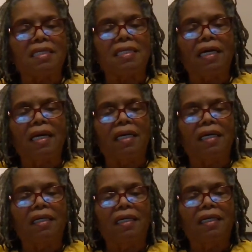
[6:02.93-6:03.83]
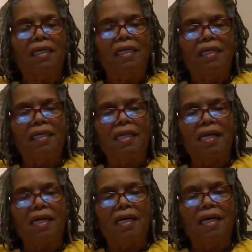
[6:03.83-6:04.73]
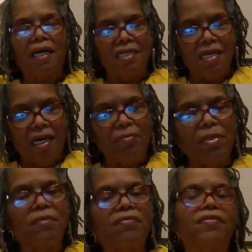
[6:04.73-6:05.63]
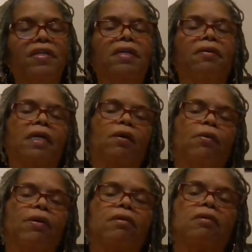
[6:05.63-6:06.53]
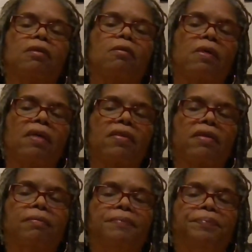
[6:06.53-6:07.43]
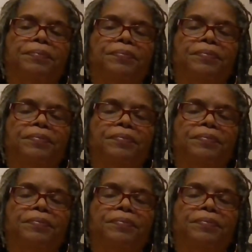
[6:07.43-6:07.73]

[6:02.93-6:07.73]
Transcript: it's like I I've been very critical with them,